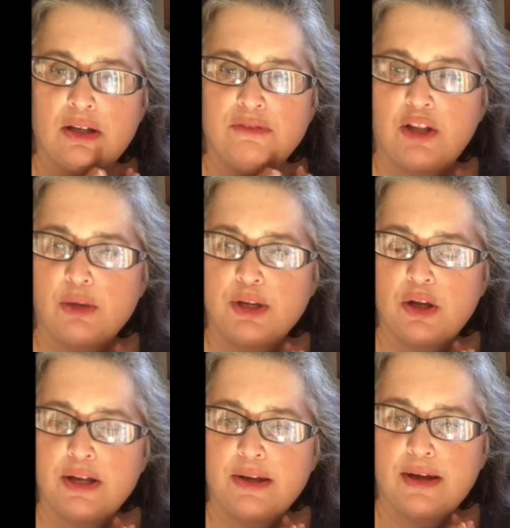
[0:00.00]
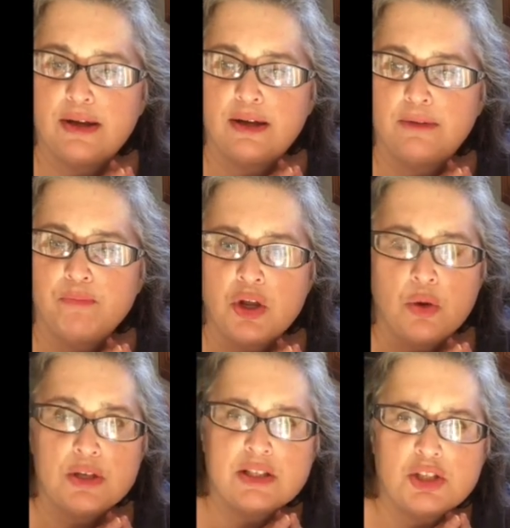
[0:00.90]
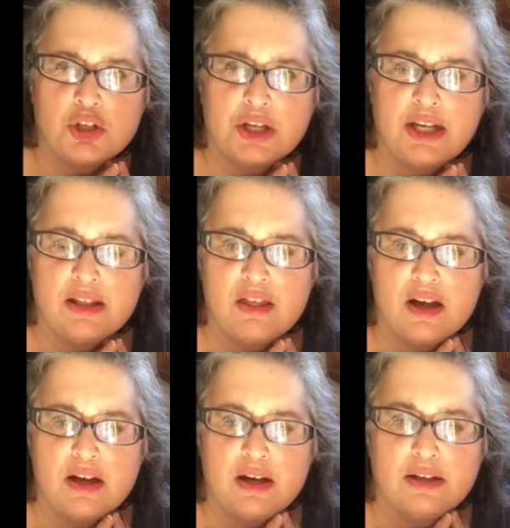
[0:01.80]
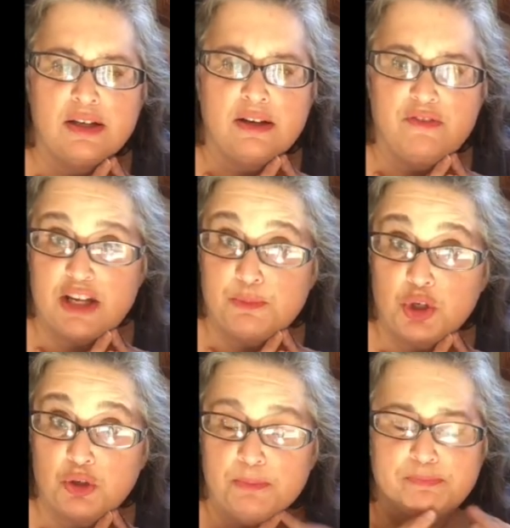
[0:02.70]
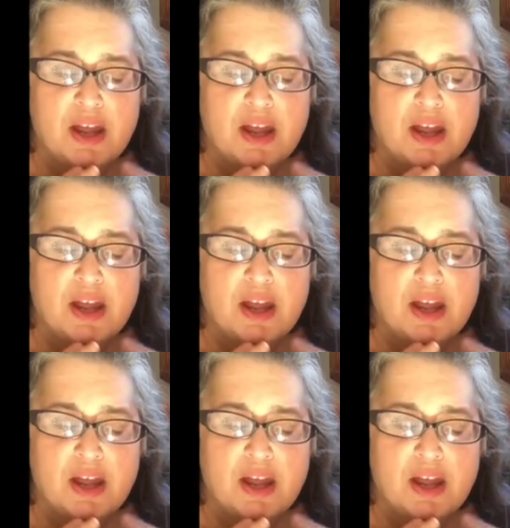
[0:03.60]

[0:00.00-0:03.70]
Follow me on What's Linda Cooking, the Facebook group.